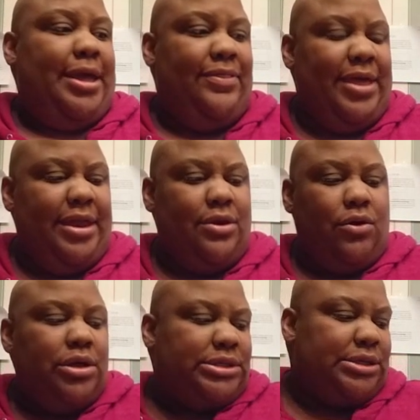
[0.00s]
And then
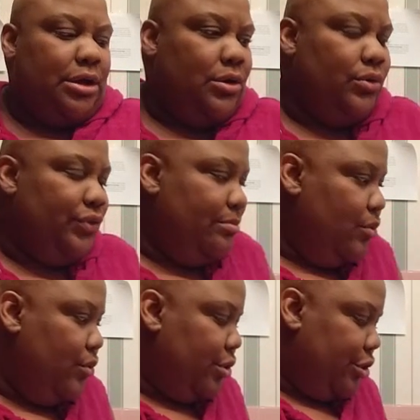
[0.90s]
also, the
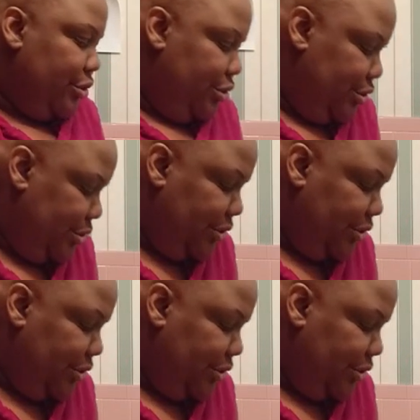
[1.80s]
more